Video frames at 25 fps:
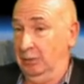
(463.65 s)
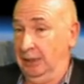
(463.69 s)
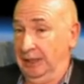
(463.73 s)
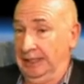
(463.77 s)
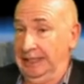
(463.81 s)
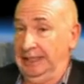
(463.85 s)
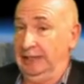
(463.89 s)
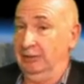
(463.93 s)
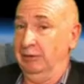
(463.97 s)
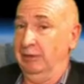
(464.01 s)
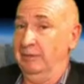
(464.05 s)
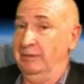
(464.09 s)

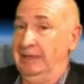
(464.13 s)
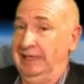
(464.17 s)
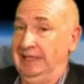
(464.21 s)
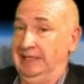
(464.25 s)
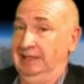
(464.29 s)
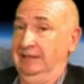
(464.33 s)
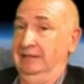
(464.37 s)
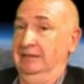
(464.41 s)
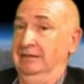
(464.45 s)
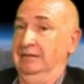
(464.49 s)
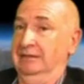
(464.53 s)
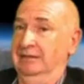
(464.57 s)
pleaded with
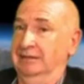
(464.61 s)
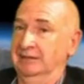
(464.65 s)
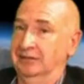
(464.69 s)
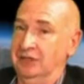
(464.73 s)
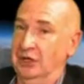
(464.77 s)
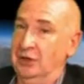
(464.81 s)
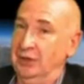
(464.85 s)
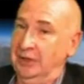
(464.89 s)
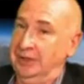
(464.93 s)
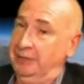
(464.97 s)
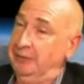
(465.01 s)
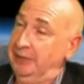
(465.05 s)
me,
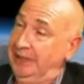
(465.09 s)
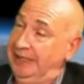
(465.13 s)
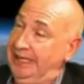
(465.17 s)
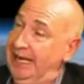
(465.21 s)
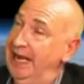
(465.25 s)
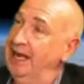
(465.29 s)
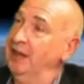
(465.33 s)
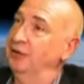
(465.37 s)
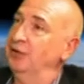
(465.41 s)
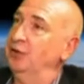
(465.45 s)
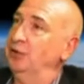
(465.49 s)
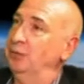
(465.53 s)
Tony, we
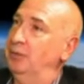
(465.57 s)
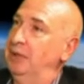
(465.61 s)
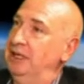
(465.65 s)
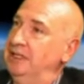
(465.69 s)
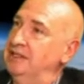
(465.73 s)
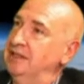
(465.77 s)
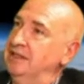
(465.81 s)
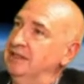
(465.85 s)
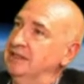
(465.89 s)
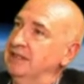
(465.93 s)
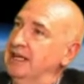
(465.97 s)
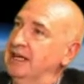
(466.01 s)
can't do
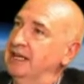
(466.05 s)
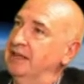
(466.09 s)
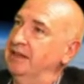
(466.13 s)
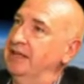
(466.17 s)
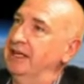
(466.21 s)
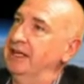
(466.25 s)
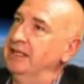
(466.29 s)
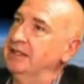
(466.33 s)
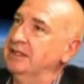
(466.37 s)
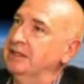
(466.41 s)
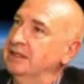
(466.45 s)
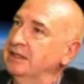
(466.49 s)
business
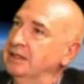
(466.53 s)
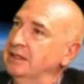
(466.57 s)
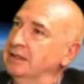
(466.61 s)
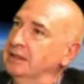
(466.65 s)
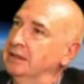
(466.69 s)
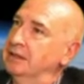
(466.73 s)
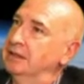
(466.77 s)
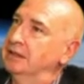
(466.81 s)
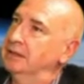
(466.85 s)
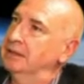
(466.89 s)
like this.